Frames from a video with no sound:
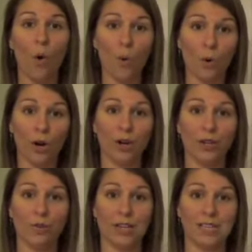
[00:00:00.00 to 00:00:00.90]
or
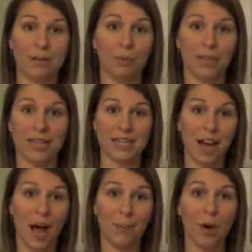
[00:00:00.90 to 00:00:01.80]
you can simply
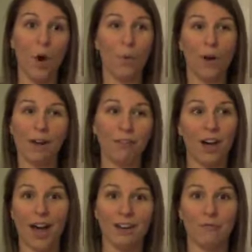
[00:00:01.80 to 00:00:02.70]
top whatever
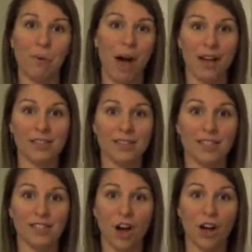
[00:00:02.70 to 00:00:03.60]
kind of pasta
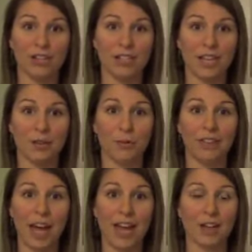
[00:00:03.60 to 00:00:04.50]
sauce that you
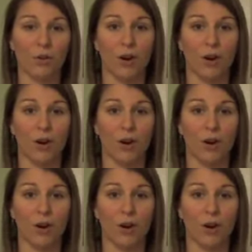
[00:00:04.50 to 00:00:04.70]
would like,